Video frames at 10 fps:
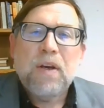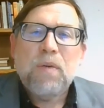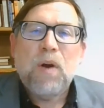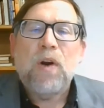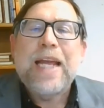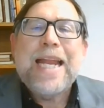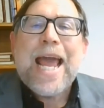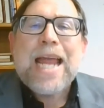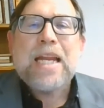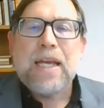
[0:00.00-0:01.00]
her
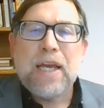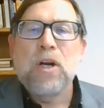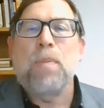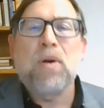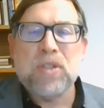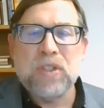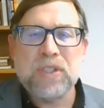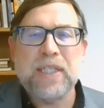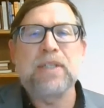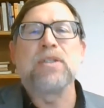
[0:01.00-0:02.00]
innate interpersonal
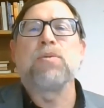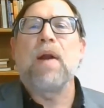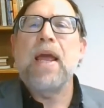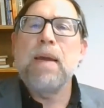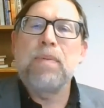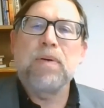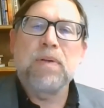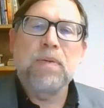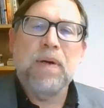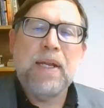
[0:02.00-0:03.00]
skills
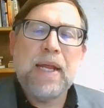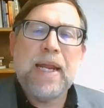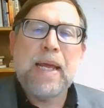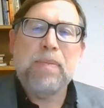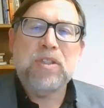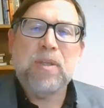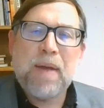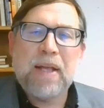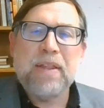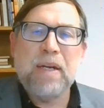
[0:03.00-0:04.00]
enabled
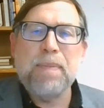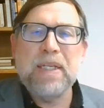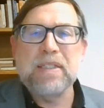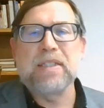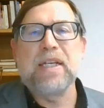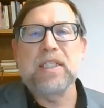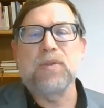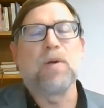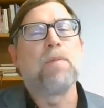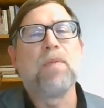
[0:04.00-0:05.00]
Samantha to be successful.